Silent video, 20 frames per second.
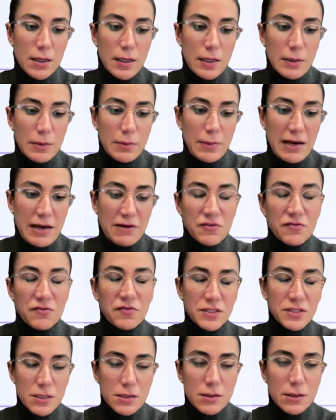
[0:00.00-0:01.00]
after
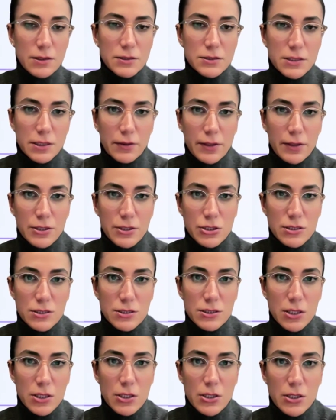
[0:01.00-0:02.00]
fixing their
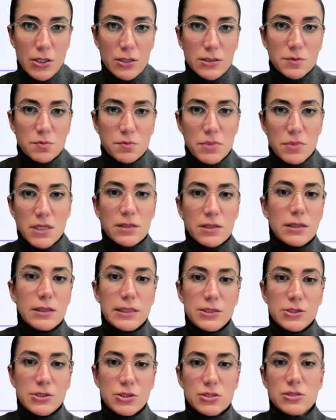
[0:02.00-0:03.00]
integrations, they are not
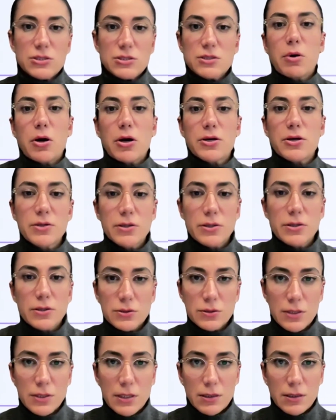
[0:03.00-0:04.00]
merely just a partner
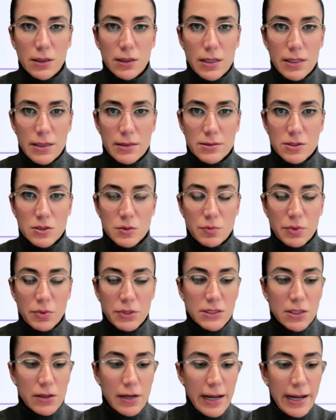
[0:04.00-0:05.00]
to their clients,
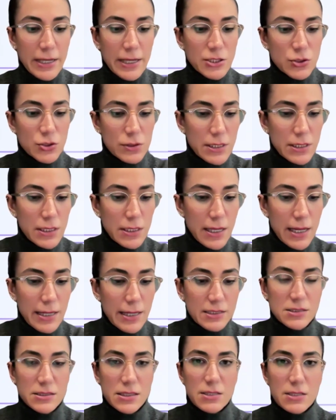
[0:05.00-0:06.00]
but they're actually
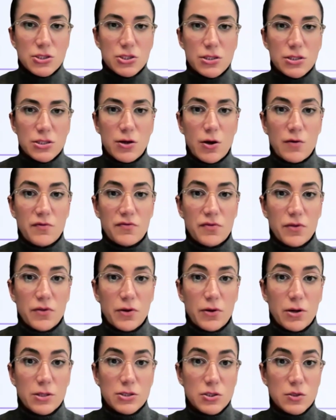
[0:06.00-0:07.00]
an extension of
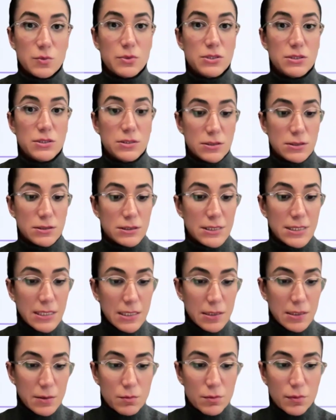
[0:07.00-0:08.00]
their customers'
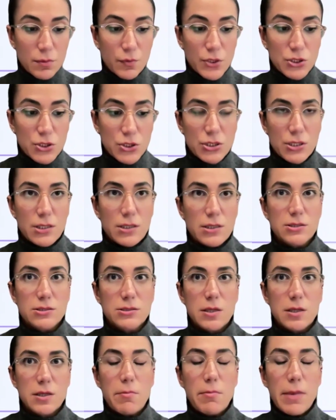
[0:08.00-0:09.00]
team, which
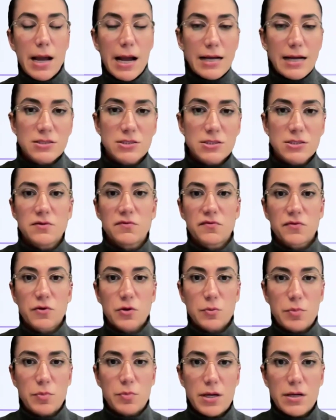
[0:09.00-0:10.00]
is a massive
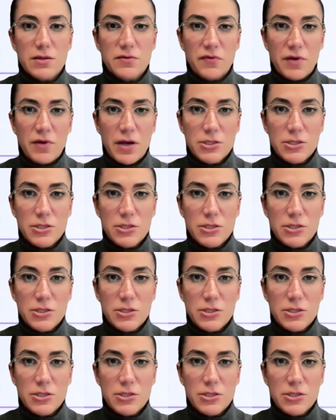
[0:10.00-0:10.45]
competitive